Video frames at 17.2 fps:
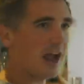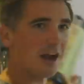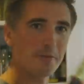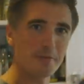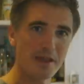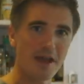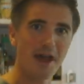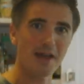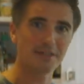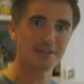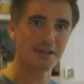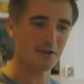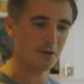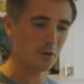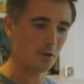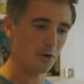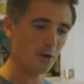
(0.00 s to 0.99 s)

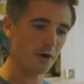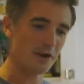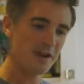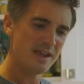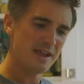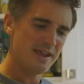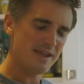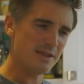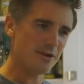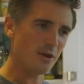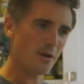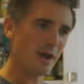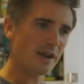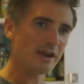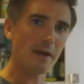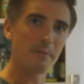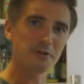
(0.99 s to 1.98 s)
arrabbiata or, you know,
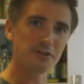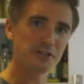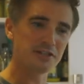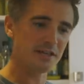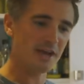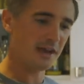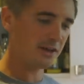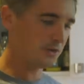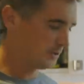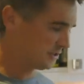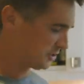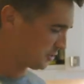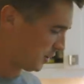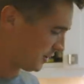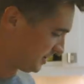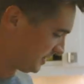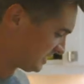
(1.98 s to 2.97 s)
an amatriciana, which is
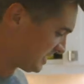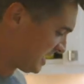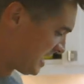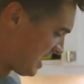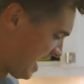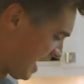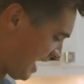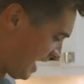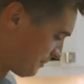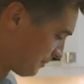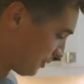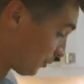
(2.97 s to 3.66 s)
quite nice. But